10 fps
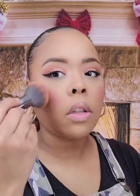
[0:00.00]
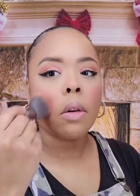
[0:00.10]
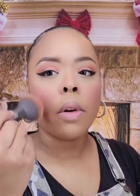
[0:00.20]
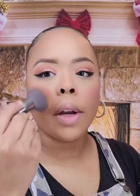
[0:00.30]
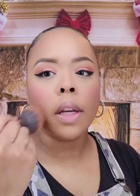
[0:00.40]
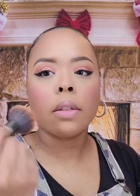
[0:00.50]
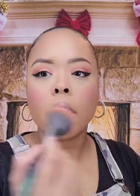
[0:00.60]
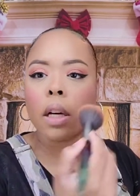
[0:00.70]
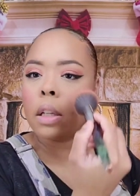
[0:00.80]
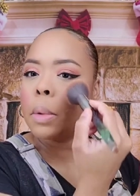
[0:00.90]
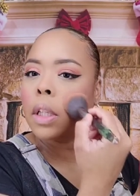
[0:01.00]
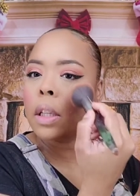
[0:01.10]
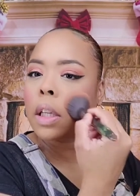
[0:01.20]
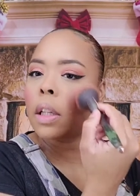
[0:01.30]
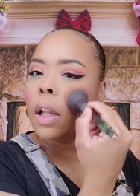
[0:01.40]
Don't worry, it's not gonna be
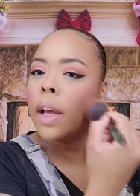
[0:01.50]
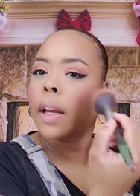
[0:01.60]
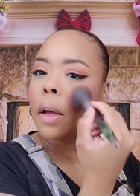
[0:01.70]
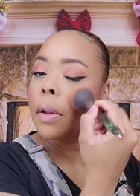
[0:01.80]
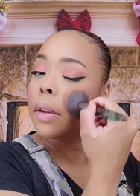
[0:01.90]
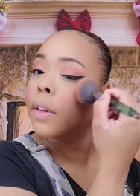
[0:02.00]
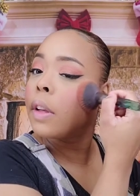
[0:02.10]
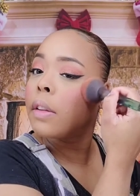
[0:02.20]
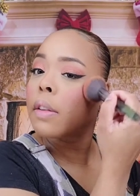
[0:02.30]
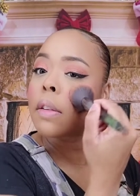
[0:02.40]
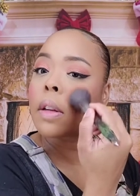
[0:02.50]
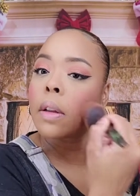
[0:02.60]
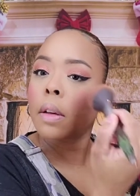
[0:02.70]
looking like this.